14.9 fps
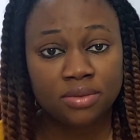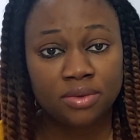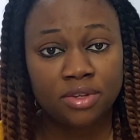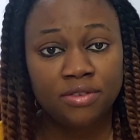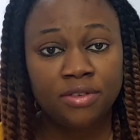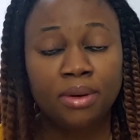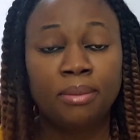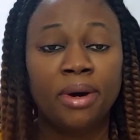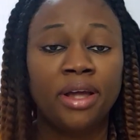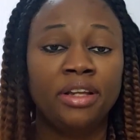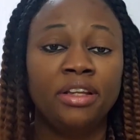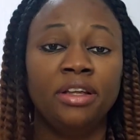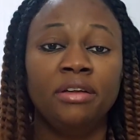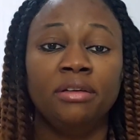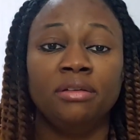if you're buying
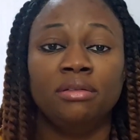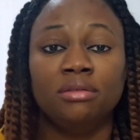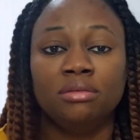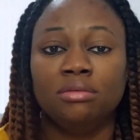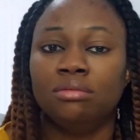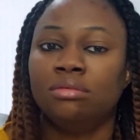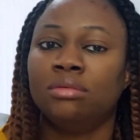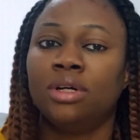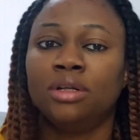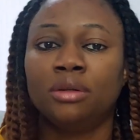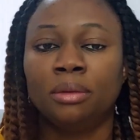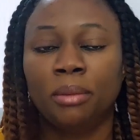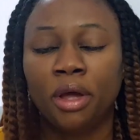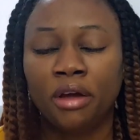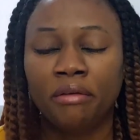in a
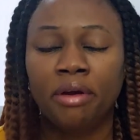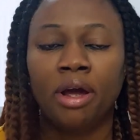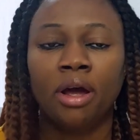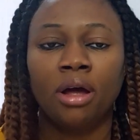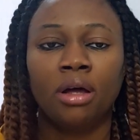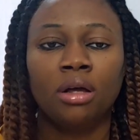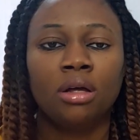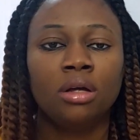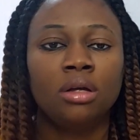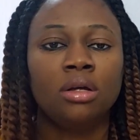random area,